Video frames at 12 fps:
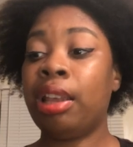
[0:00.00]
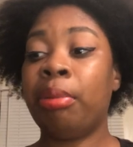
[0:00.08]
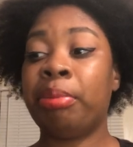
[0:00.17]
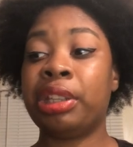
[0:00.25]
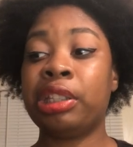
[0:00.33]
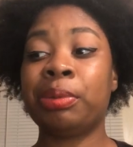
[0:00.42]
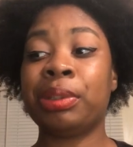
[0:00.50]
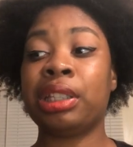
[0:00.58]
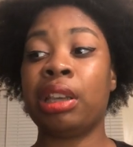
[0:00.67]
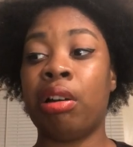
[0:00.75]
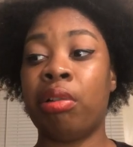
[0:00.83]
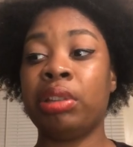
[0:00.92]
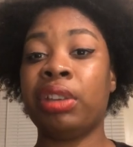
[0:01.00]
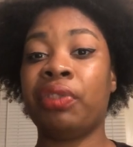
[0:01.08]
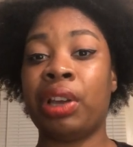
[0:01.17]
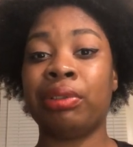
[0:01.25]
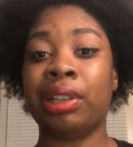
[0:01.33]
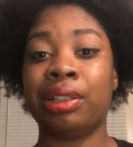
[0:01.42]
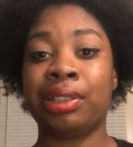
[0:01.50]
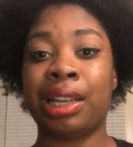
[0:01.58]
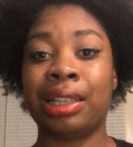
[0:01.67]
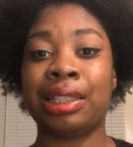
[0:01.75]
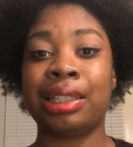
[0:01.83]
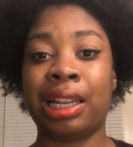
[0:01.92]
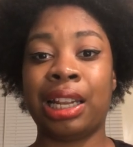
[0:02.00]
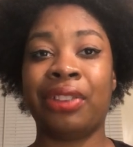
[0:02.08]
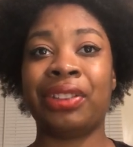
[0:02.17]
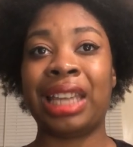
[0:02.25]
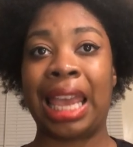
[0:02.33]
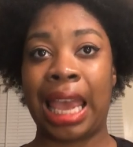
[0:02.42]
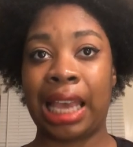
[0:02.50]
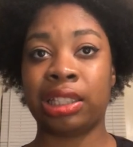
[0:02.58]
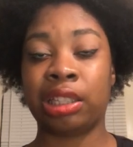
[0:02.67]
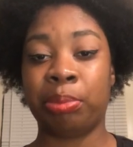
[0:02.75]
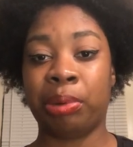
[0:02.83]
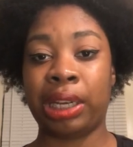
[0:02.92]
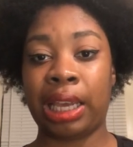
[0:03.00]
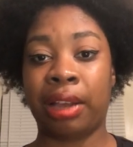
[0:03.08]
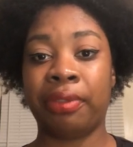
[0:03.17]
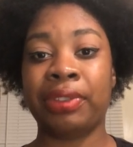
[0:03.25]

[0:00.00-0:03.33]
But this was the only foundation I did not have an acne breakout.